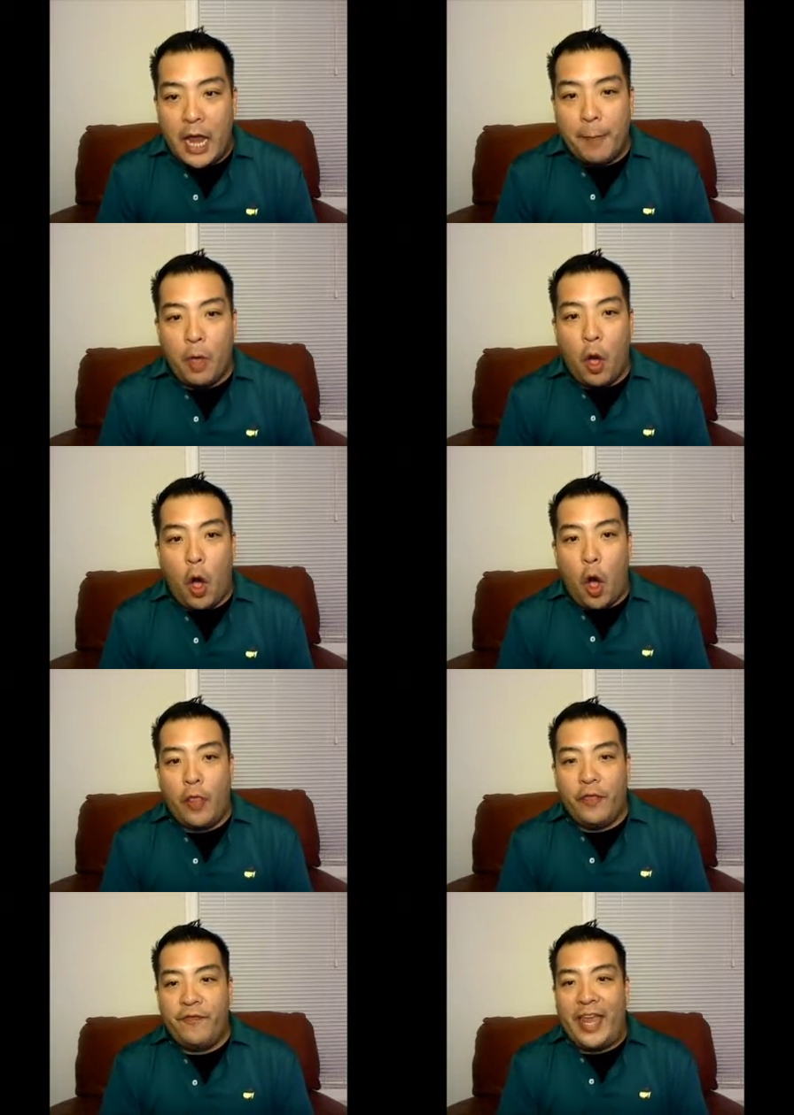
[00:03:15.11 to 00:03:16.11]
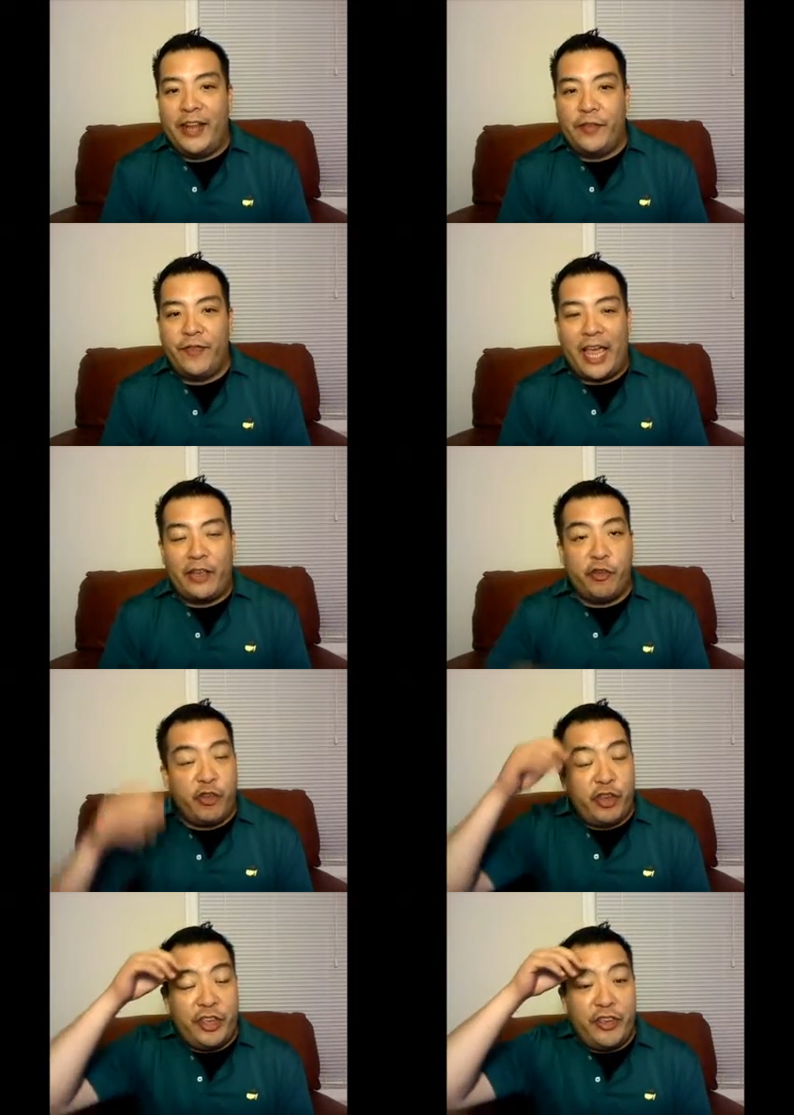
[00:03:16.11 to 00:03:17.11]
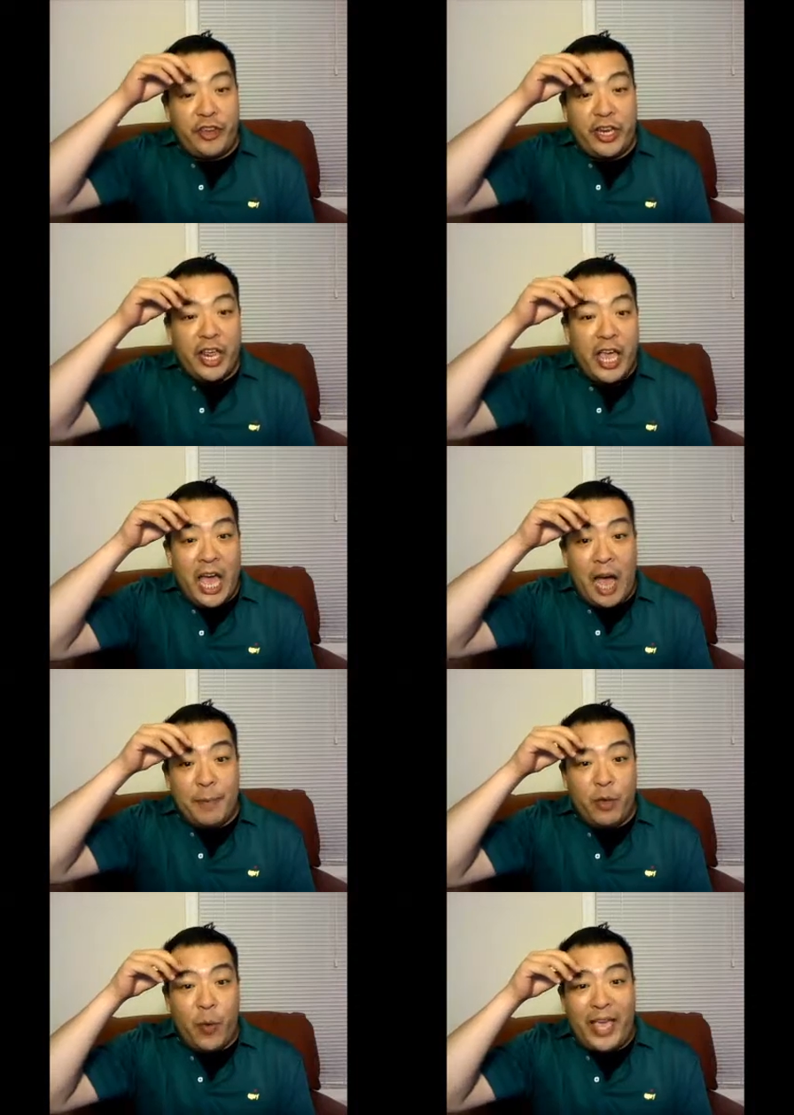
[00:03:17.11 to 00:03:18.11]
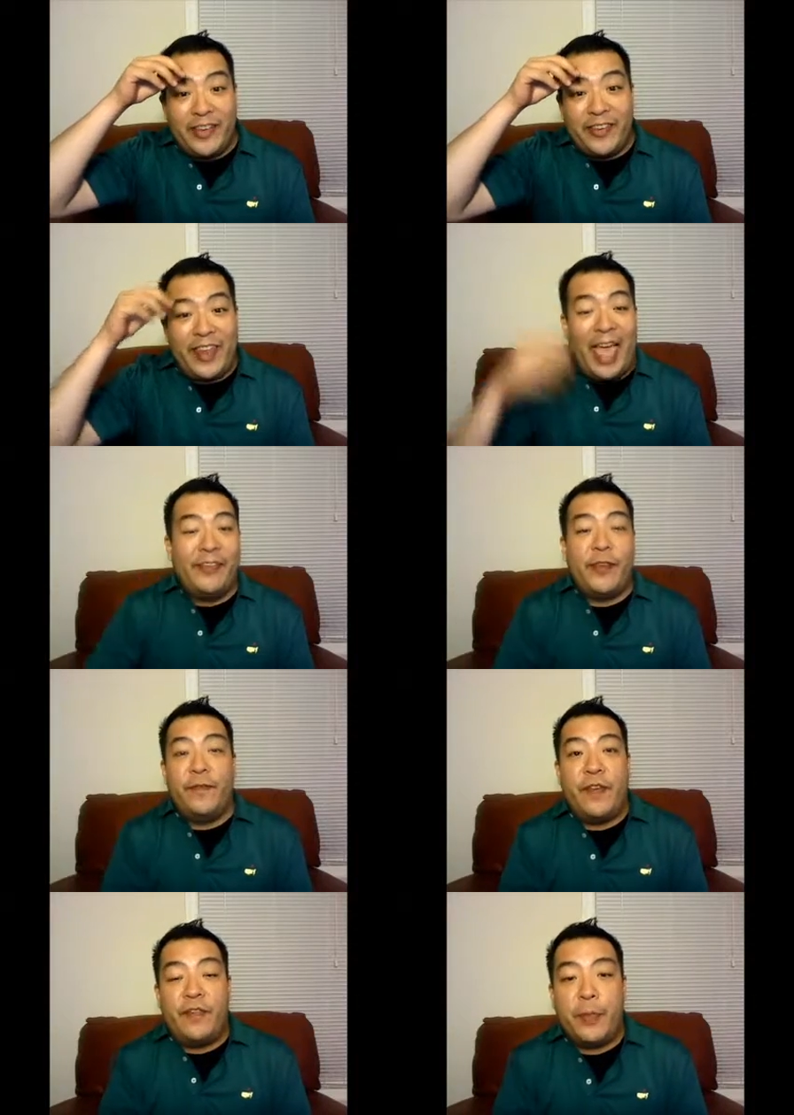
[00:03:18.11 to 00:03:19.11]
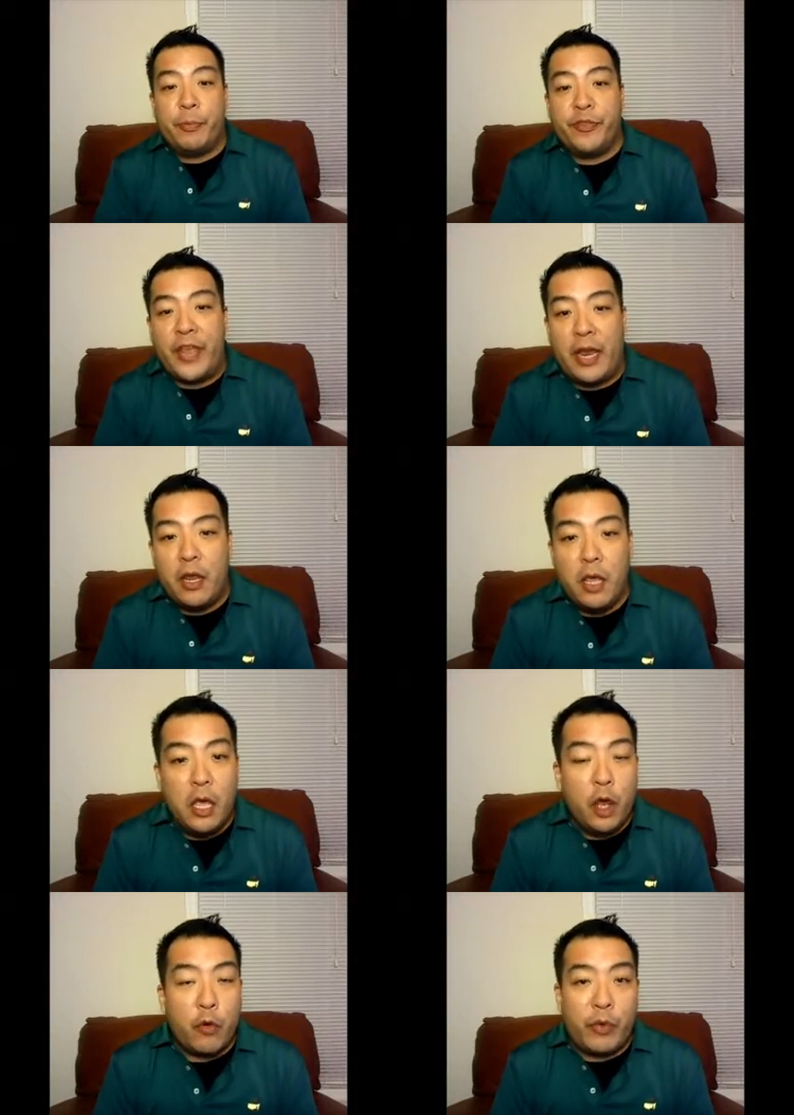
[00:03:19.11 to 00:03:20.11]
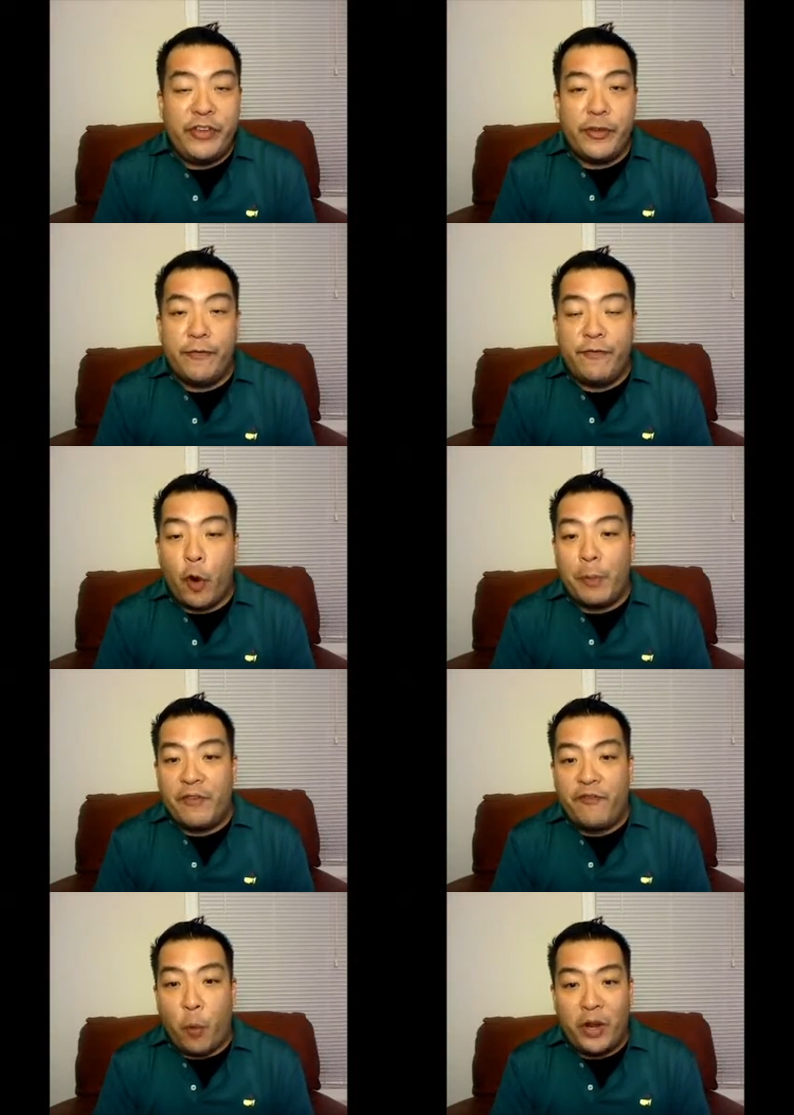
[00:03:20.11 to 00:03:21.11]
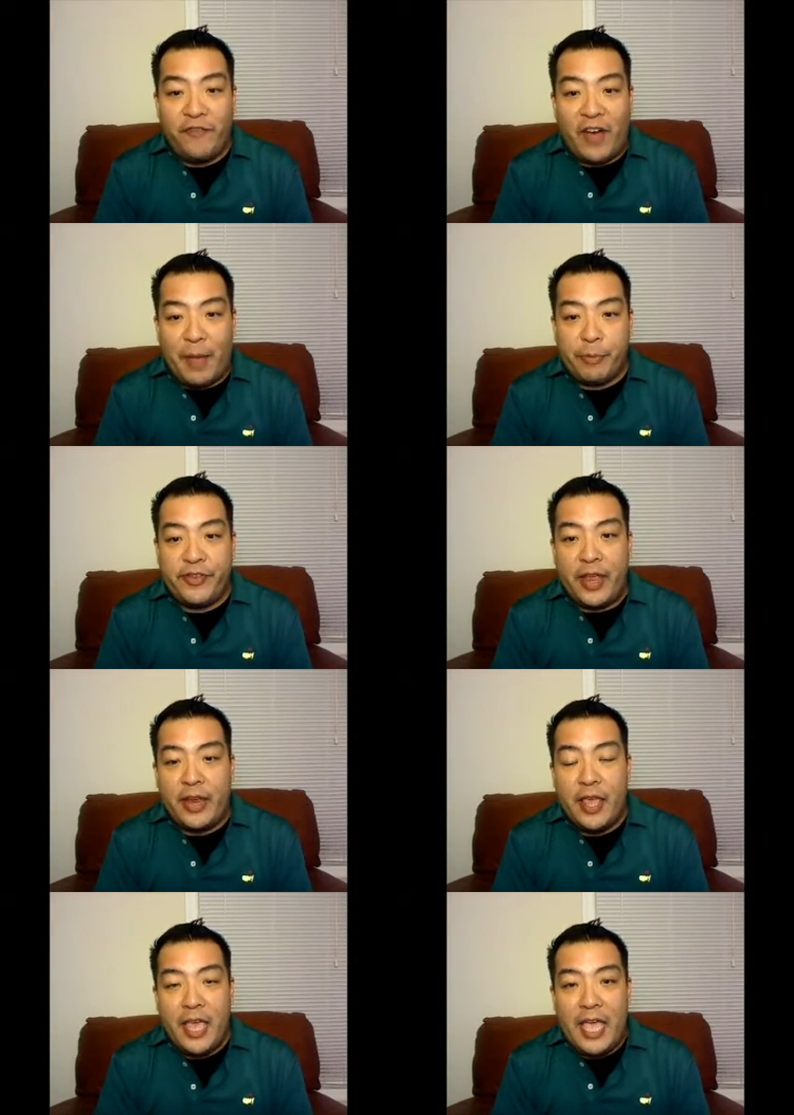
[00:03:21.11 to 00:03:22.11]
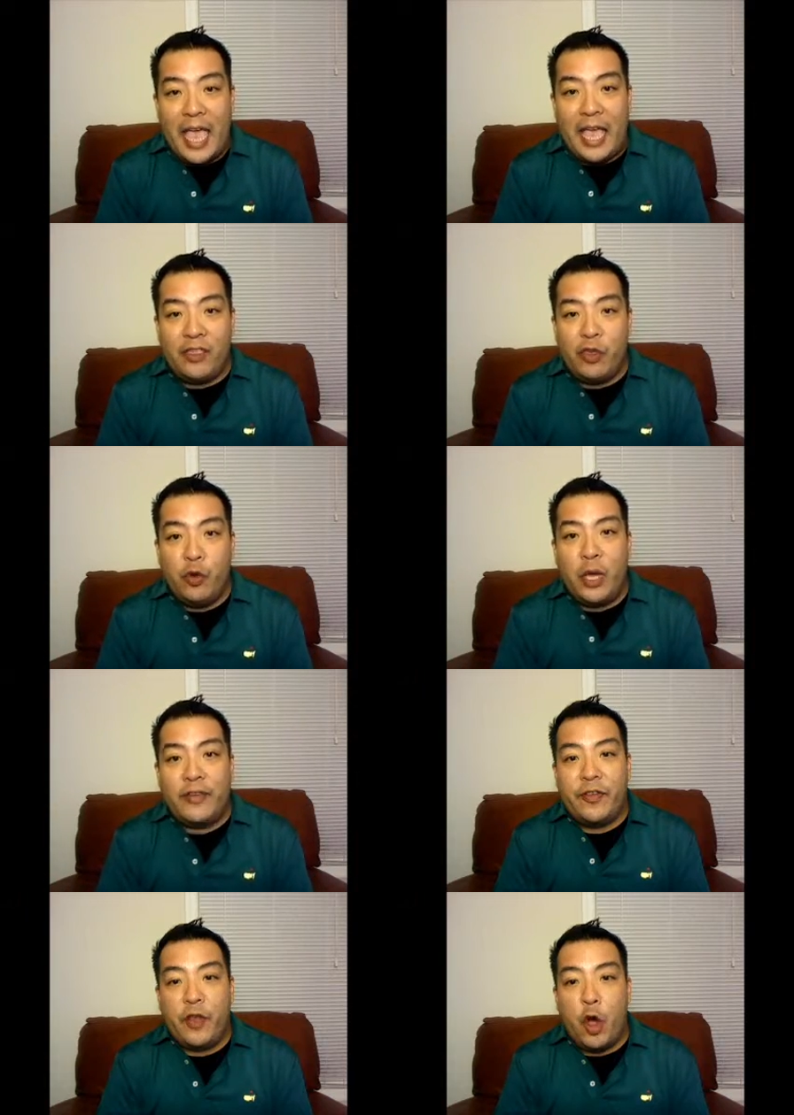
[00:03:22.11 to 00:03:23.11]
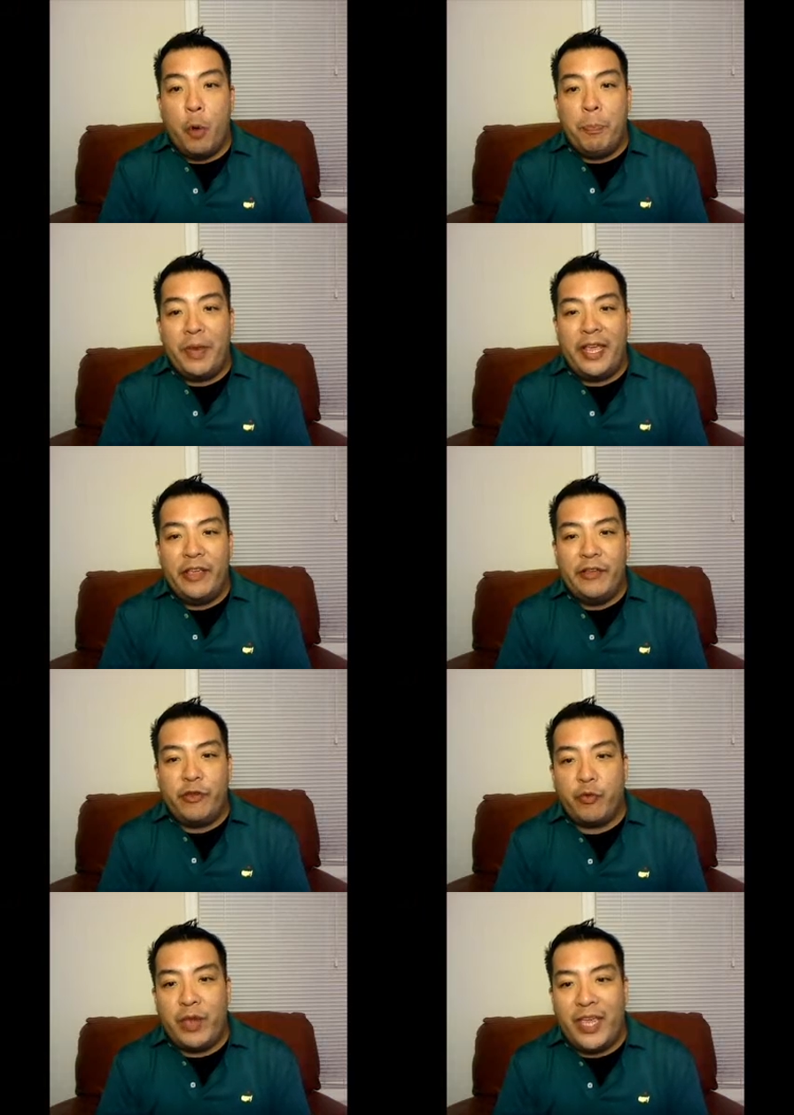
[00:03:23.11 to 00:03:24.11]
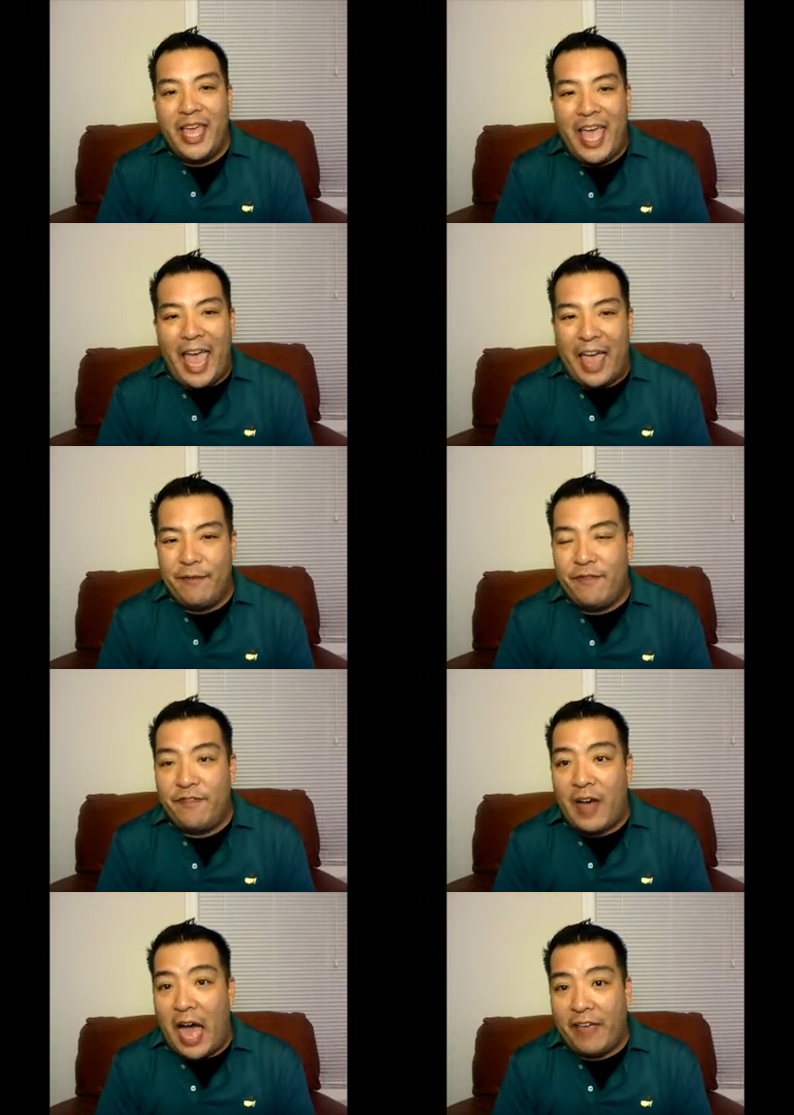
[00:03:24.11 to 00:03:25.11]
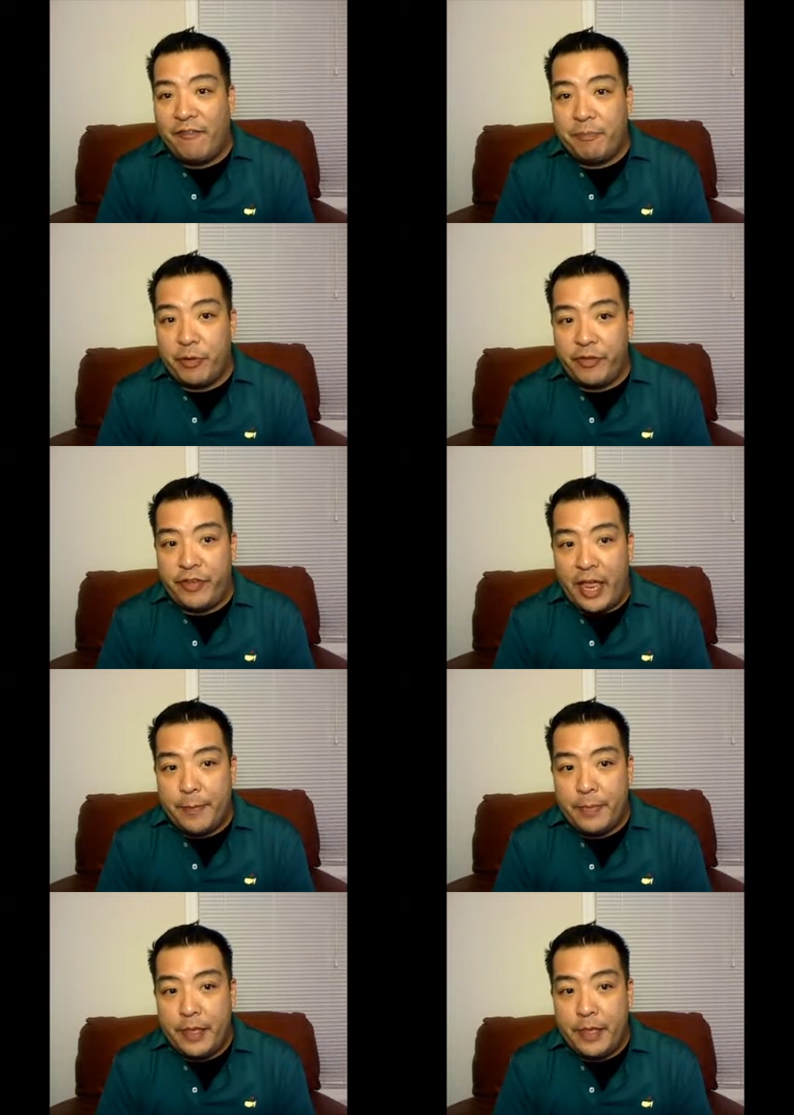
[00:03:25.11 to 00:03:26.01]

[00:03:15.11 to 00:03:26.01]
Now, on the Fantasy Fanatics cheat sheet, I'll be weighing stats at 50%, recent form at 45%, and U.S. Open history at 5%.